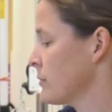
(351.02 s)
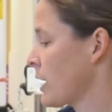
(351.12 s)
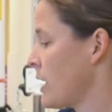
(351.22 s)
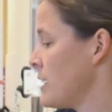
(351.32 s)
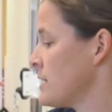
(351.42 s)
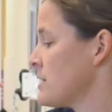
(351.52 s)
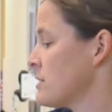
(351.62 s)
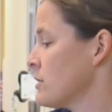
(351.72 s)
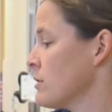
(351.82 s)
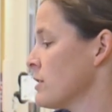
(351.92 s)
Okay, it's
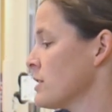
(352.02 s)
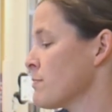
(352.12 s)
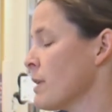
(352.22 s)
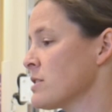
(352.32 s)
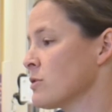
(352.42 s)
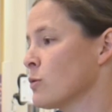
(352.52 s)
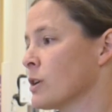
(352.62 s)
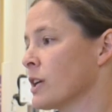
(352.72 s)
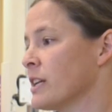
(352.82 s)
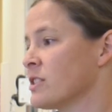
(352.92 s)
still this muscle
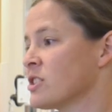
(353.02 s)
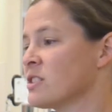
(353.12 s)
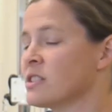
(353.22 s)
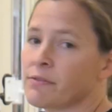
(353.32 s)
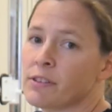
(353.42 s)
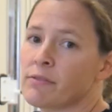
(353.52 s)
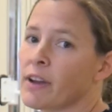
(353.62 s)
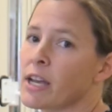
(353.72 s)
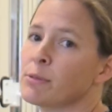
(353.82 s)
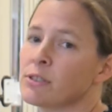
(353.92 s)
working, it's just different
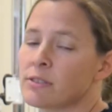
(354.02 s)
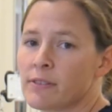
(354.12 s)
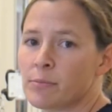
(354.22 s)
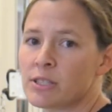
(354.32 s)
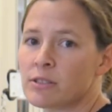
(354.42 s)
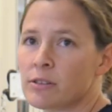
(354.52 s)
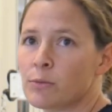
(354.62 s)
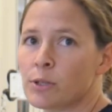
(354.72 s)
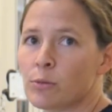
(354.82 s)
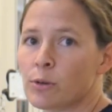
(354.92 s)
fibers of the muscle
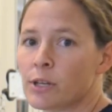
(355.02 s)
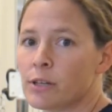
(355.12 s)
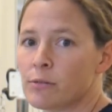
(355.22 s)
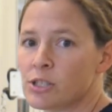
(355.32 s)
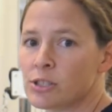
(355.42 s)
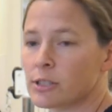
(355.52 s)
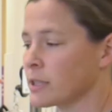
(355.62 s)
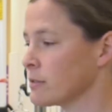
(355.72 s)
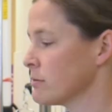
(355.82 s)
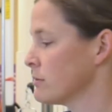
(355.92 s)
that we were working
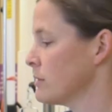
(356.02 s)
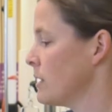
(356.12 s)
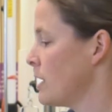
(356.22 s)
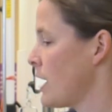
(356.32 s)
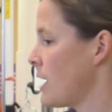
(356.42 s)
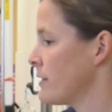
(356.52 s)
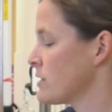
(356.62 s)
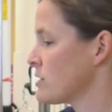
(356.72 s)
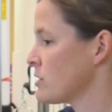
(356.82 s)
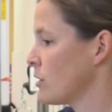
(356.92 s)
originally. And
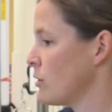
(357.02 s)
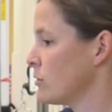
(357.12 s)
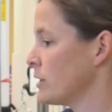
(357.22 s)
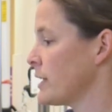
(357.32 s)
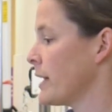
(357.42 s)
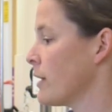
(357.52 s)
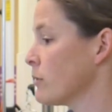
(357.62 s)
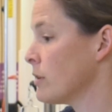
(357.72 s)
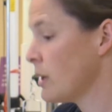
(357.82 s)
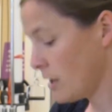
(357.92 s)
then slowly
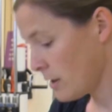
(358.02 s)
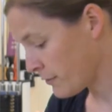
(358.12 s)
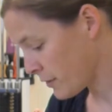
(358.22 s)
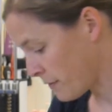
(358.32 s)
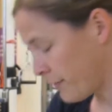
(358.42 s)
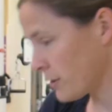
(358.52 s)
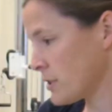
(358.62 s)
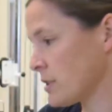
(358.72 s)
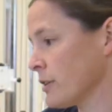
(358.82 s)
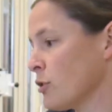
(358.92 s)
down. For the
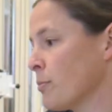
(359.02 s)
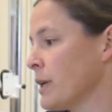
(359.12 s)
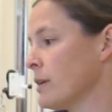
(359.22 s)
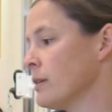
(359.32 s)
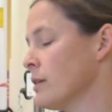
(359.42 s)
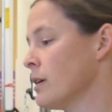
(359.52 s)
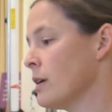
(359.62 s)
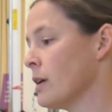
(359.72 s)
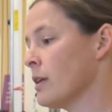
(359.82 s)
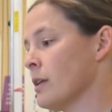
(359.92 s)
first little bit,
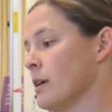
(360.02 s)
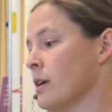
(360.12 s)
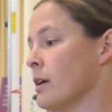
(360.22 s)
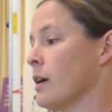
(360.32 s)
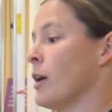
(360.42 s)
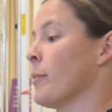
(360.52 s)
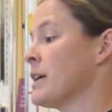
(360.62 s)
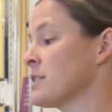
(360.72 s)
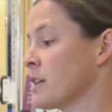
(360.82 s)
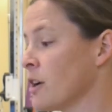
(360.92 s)
um,
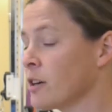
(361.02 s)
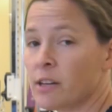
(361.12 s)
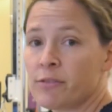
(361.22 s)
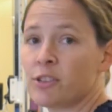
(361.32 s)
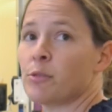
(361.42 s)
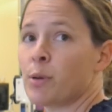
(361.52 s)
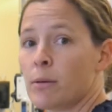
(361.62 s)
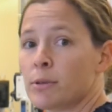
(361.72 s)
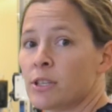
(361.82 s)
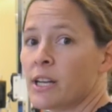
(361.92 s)
as a caregiver, you're
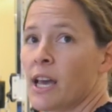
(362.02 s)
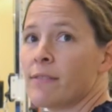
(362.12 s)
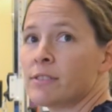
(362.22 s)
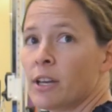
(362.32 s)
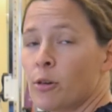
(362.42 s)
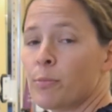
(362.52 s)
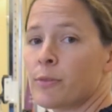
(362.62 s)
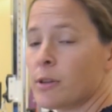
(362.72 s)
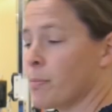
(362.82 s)
probably going to have to help the